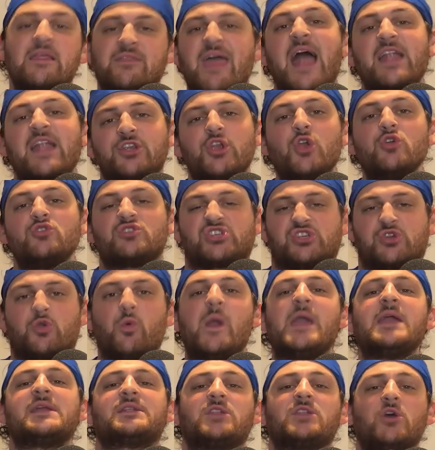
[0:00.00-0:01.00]
that you
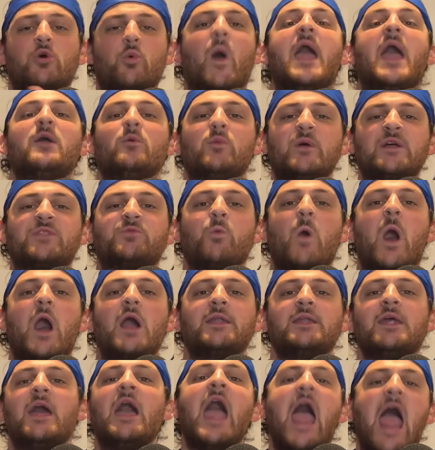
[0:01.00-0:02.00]
squeaked away with
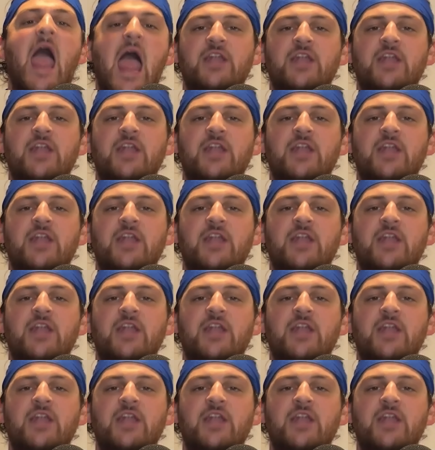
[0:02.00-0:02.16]
one